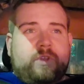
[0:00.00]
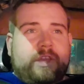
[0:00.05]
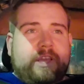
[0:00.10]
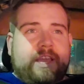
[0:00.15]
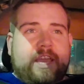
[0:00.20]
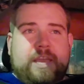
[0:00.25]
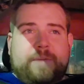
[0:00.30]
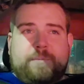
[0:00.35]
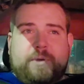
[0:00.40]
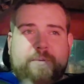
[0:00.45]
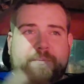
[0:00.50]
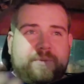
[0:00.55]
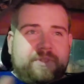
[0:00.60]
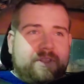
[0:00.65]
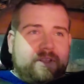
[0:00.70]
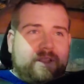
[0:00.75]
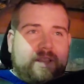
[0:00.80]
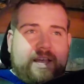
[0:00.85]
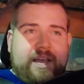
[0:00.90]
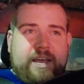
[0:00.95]
it came up
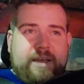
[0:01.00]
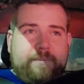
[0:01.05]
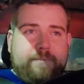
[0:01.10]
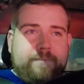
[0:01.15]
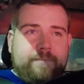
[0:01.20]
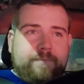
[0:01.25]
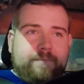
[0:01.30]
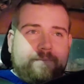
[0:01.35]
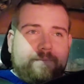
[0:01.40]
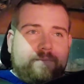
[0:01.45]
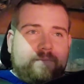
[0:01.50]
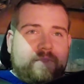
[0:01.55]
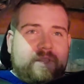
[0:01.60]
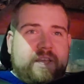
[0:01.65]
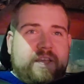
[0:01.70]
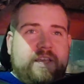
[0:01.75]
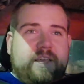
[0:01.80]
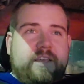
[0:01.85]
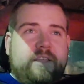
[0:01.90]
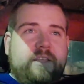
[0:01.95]
in the lab
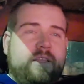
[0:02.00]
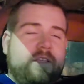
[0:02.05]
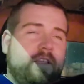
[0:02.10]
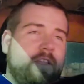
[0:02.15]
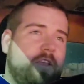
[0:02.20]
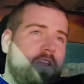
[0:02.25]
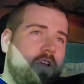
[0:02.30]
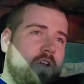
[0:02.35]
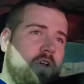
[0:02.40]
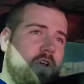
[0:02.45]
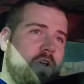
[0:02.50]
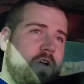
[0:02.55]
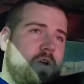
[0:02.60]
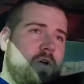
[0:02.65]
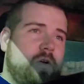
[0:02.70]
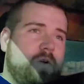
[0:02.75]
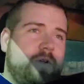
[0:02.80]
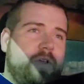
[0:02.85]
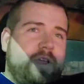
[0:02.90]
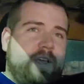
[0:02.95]
that,
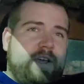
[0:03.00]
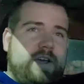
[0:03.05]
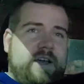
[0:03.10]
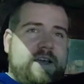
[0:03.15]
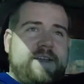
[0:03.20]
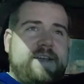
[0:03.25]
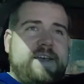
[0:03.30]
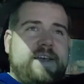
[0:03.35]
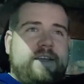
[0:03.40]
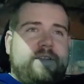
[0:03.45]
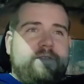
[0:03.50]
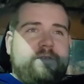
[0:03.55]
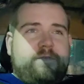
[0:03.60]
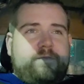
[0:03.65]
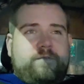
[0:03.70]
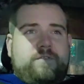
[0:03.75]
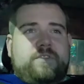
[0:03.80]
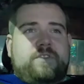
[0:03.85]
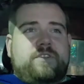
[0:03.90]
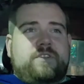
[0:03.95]
oh yeah, I had,
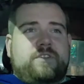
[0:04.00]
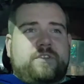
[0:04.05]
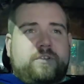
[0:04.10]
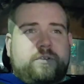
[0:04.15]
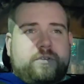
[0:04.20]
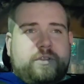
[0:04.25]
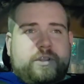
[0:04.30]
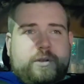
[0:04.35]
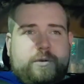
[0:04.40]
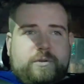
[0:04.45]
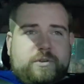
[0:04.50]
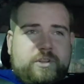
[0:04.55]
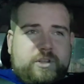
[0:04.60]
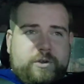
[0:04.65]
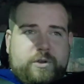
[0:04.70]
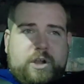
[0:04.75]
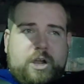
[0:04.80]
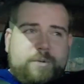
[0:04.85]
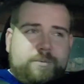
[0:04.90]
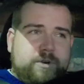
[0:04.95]
they
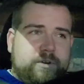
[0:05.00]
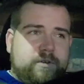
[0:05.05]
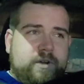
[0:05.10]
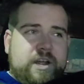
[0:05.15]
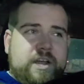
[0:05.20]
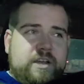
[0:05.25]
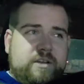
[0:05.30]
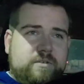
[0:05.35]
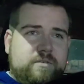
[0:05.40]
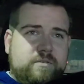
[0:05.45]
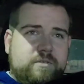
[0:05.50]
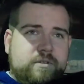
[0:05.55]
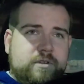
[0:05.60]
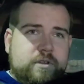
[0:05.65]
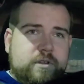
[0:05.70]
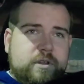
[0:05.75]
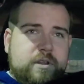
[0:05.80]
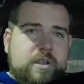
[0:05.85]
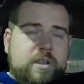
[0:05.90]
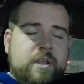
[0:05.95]
were coming around
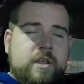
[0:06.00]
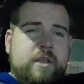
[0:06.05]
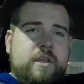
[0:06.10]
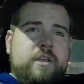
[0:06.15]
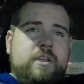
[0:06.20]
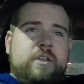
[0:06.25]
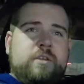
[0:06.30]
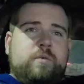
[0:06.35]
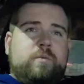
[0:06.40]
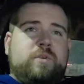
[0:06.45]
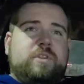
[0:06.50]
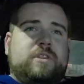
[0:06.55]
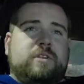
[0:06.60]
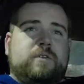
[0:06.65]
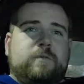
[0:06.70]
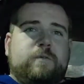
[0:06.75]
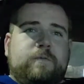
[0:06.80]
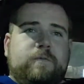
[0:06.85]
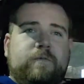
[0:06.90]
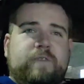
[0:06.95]
with
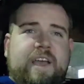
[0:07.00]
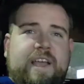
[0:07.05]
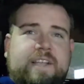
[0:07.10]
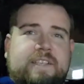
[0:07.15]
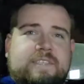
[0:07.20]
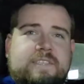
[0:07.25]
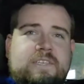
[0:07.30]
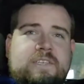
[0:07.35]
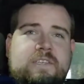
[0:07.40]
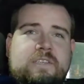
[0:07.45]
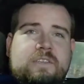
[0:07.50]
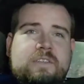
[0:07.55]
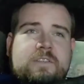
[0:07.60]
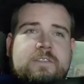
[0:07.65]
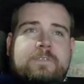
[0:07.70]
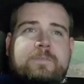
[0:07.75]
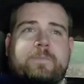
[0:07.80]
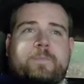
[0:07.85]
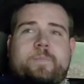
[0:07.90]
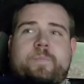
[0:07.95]
the
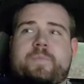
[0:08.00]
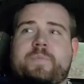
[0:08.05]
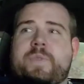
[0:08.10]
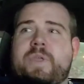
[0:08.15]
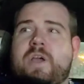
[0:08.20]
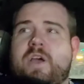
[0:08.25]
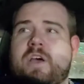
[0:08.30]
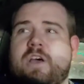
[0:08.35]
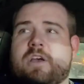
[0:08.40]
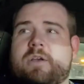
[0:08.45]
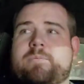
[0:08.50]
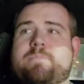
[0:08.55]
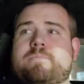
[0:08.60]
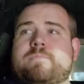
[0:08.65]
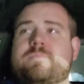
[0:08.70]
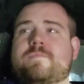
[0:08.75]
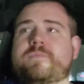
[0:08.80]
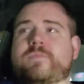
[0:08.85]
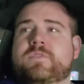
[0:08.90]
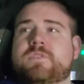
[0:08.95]
vaccine
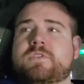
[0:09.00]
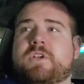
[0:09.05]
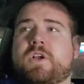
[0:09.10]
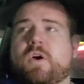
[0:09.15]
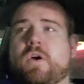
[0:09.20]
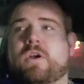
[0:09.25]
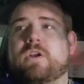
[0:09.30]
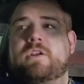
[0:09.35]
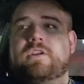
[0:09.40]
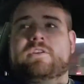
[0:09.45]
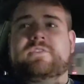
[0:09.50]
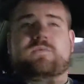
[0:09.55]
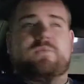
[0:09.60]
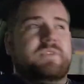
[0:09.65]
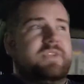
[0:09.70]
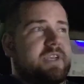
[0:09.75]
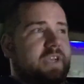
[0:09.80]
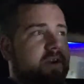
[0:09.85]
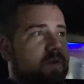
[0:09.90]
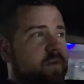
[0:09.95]
cart is
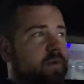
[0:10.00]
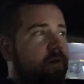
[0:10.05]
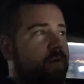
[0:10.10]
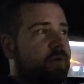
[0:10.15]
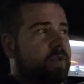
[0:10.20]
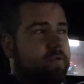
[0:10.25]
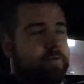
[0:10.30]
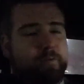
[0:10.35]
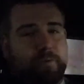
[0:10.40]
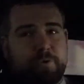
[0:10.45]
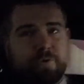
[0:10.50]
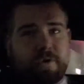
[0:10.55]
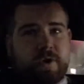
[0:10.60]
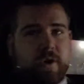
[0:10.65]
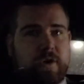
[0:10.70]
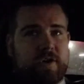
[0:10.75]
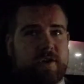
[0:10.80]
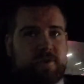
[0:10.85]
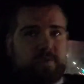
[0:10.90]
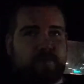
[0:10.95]
what with the flu
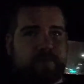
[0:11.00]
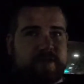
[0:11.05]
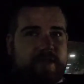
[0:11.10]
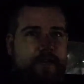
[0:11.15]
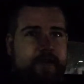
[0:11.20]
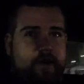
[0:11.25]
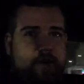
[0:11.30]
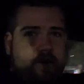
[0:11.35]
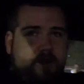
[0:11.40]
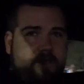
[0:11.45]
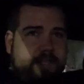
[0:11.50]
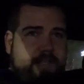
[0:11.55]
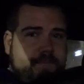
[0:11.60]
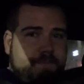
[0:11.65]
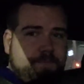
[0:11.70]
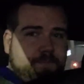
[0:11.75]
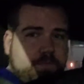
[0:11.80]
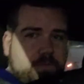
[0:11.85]
cart is what they call it.